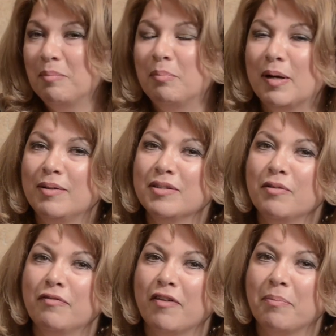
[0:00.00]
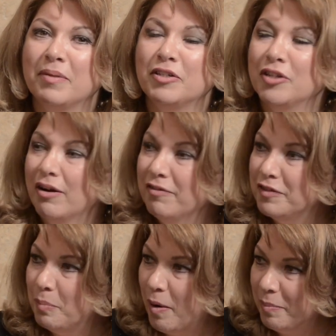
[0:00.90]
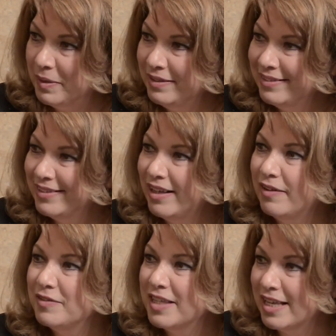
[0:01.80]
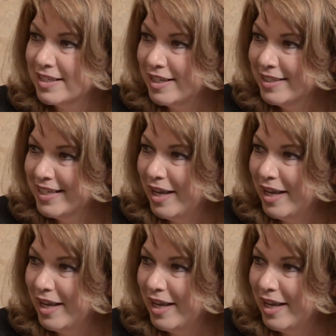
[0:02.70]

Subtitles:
but also from the Sheriff Department of Stanislaus